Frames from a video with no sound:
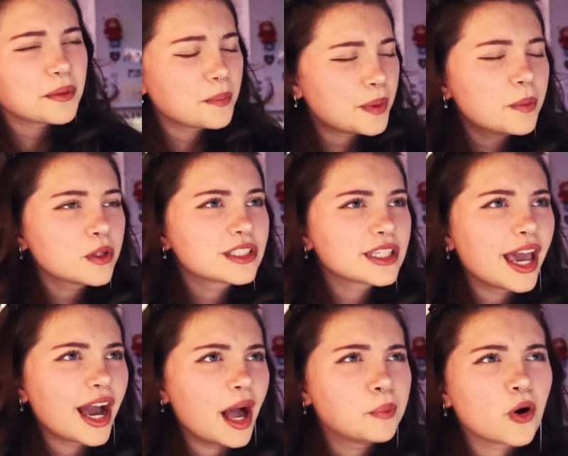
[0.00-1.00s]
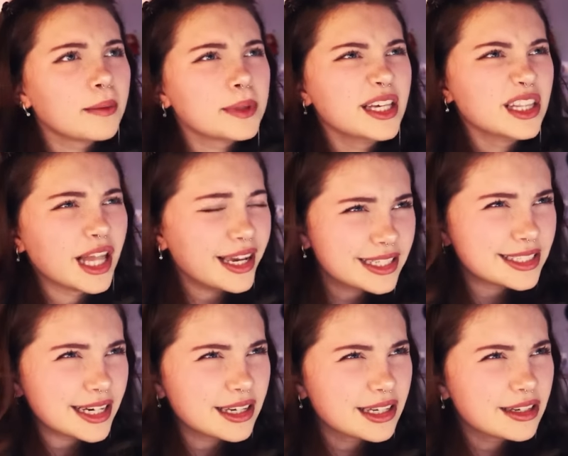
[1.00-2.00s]
People saying I probably liked
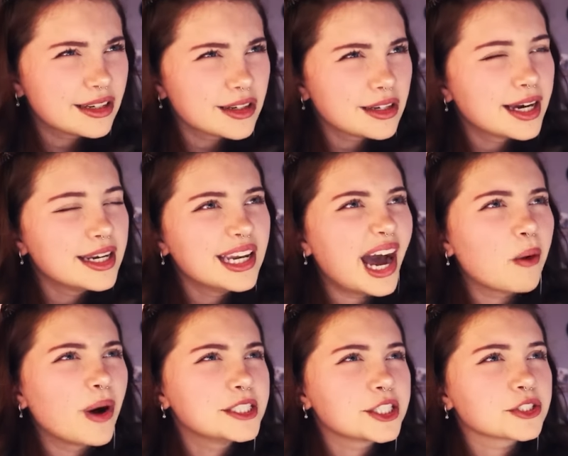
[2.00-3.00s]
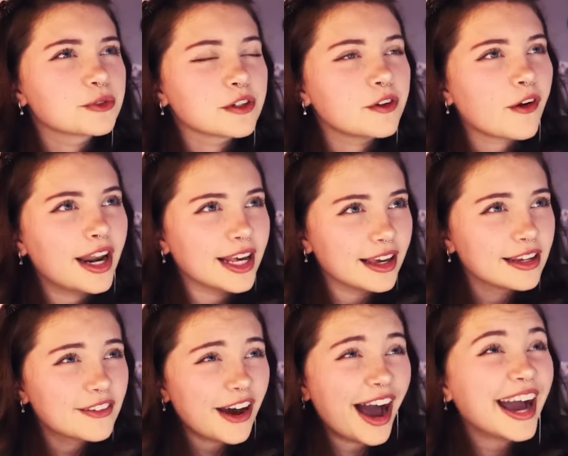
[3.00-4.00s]
it and now I just regret it.
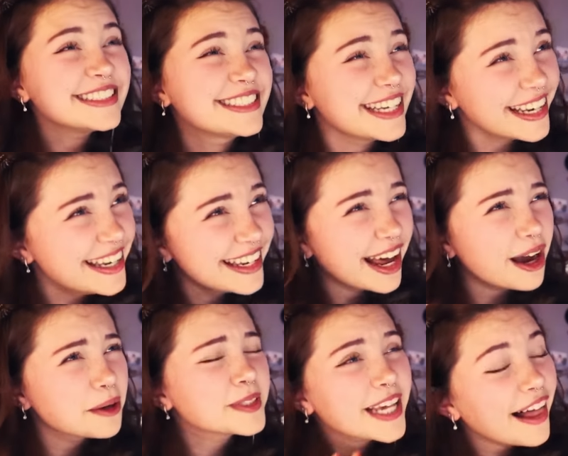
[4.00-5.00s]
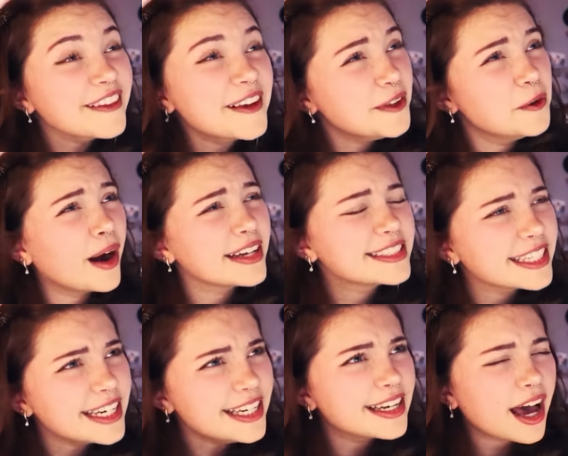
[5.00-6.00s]
I didn't. I'm telling you, I
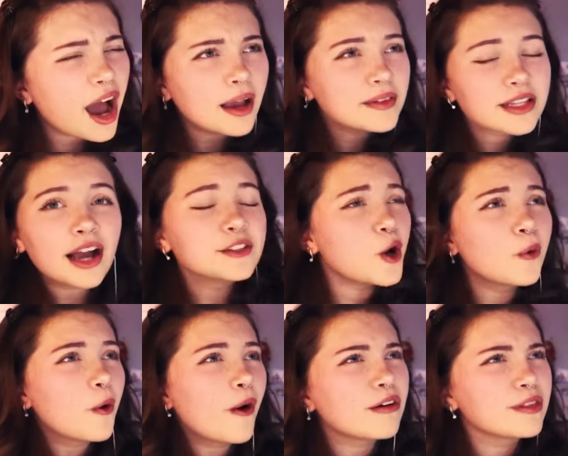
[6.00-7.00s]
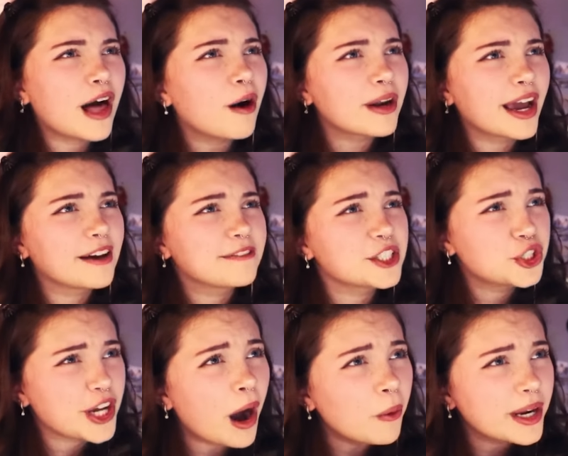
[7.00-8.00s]
didn't. I don't know how loud I have to
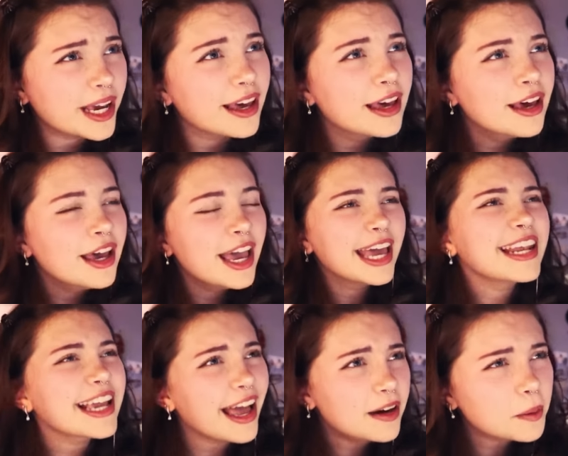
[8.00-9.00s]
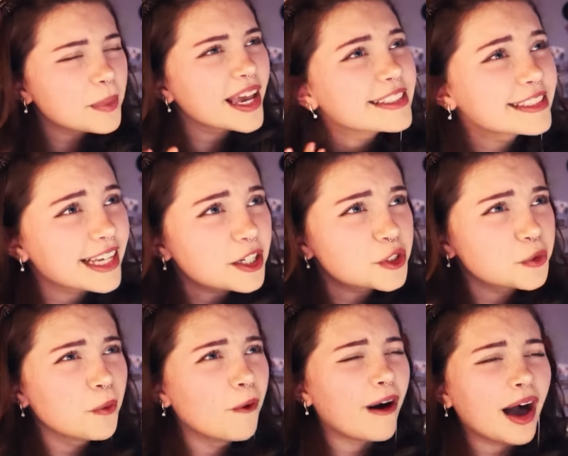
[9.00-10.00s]
shout it. And again, I'm
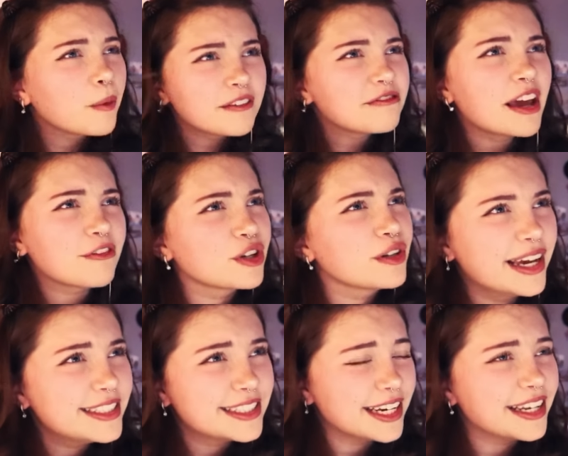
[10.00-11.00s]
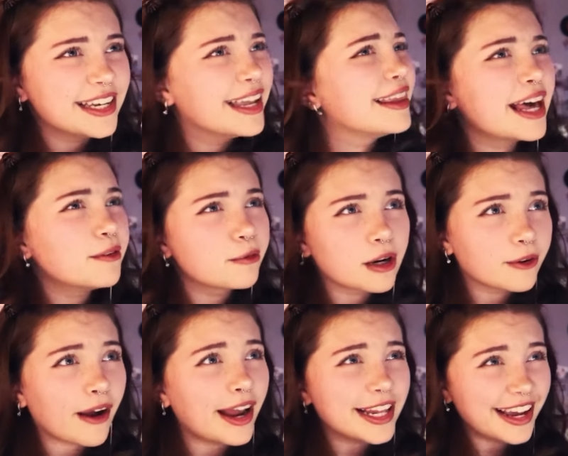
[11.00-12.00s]
asexual. I would have never liked it and then
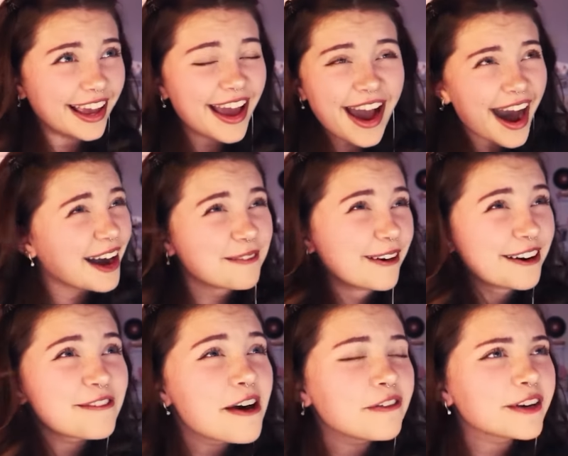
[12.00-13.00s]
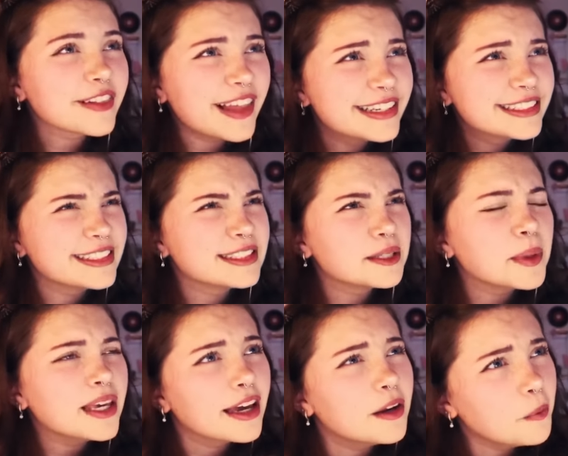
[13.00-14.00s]
regretted it. I would have never liked it to
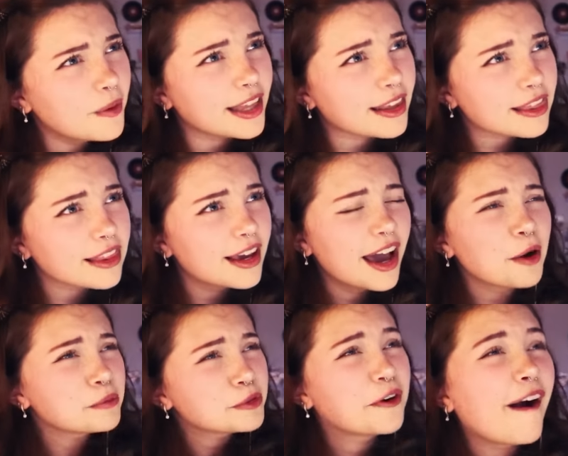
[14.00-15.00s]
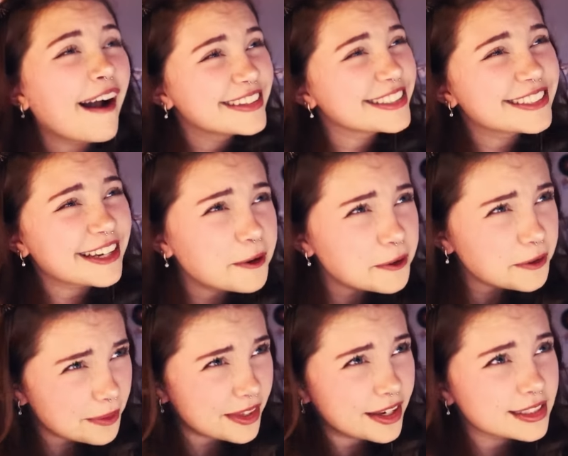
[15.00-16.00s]
begin with. I'm trying to tell you
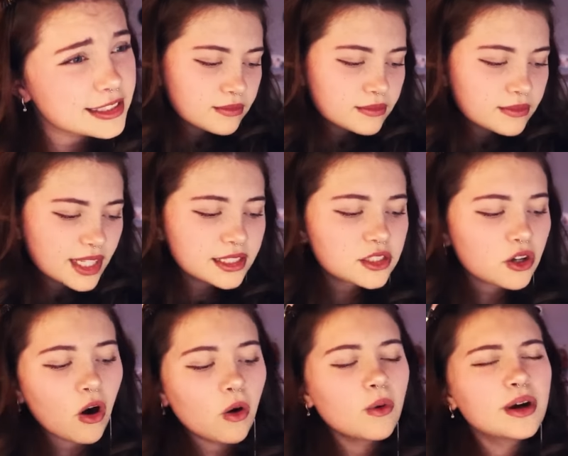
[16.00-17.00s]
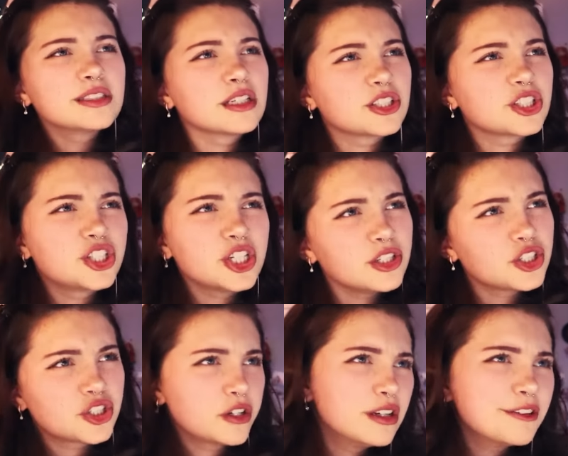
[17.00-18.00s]
this. It's always a she
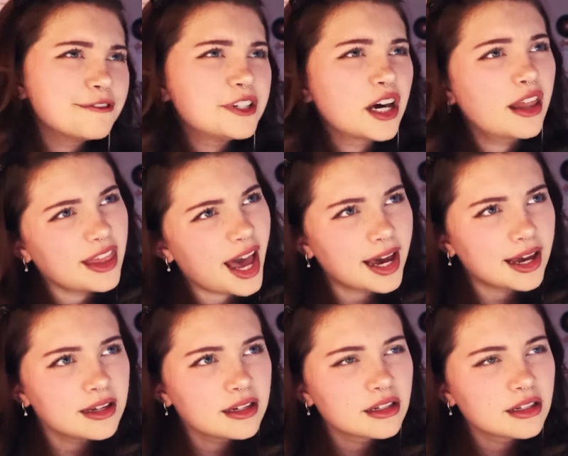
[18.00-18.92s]
shouldn't have done that.